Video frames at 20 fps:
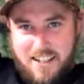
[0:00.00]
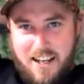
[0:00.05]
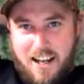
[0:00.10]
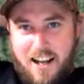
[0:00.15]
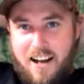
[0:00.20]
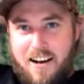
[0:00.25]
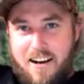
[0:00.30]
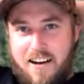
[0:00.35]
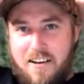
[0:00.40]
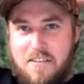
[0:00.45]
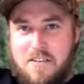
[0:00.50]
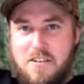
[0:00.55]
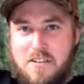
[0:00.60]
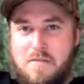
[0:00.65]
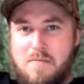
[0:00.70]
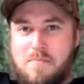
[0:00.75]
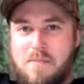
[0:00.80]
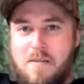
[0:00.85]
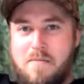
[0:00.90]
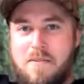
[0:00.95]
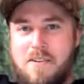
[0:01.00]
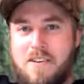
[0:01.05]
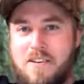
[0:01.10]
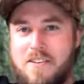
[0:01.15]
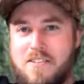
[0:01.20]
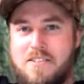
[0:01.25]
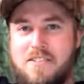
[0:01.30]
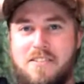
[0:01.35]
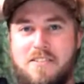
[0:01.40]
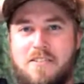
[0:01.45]
I'll just remember
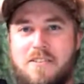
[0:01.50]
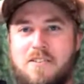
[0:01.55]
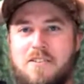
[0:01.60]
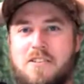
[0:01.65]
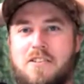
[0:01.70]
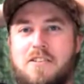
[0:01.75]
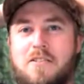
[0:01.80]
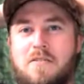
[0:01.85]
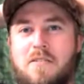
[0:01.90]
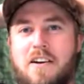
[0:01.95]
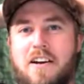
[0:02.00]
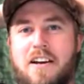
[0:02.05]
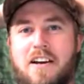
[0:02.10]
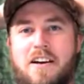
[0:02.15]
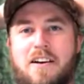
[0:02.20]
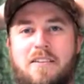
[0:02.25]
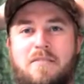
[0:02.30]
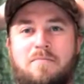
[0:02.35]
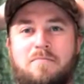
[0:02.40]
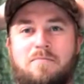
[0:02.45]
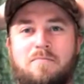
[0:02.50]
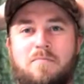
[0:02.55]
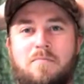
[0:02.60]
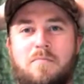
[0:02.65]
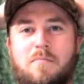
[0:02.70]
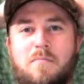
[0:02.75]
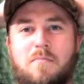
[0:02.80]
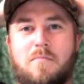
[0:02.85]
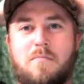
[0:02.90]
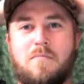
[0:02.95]
not to do
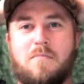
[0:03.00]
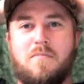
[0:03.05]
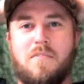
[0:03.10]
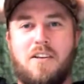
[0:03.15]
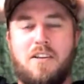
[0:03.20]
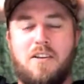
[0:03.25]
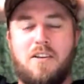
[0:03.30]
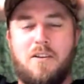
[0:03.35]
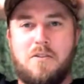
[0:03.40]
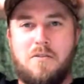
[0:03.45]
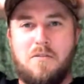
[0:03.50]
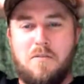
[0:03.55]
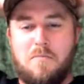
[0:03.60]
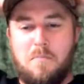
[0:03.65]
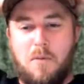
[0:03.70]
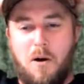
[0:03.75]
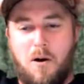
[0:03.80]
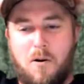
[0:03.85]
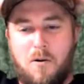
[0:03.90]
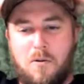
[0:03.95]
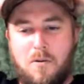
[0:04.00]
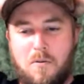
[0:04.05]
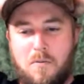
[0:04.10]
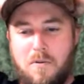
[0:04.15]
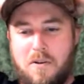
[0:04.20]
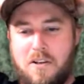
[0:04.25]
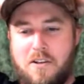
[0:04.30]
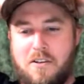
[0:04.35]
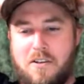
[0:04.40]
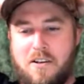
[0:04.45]
a poll
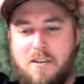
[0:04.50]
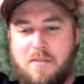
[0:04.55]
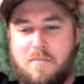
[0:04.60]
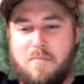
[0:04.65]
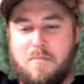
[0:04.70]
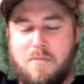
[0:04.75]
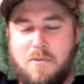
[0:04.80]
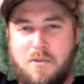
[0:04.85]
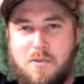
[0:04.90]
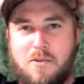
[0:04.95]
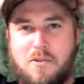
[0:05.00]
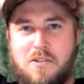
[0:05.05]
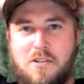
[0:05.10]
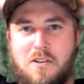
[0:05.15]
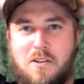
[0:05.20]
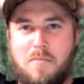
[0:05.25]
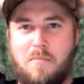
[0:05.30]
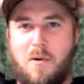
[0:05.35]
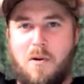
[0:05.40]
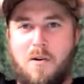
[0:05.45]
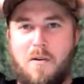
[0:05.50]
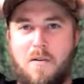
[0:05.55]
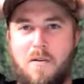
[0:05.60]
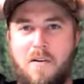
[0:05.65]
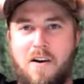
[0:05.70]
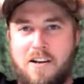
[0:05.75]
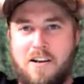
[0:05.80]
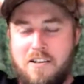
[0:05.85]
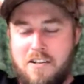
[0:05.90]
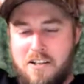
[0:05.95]
when you're still a
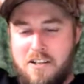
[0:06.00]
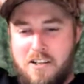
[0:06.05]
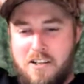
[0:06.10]
moderator.